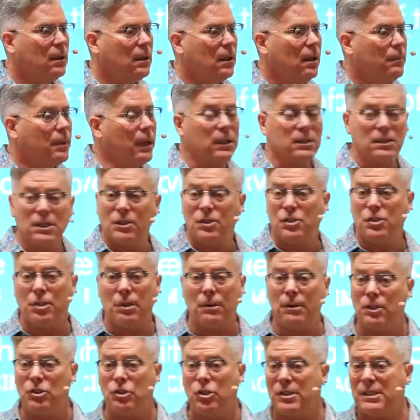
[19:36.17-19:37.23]
Because as
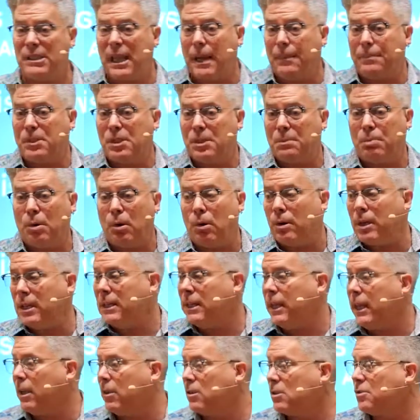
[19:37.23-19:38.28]
soon as you stop supporting
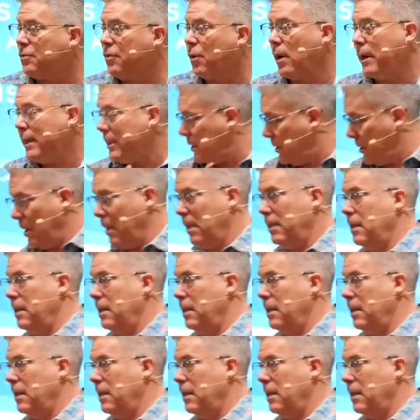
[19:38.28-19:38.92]
the ego's voice,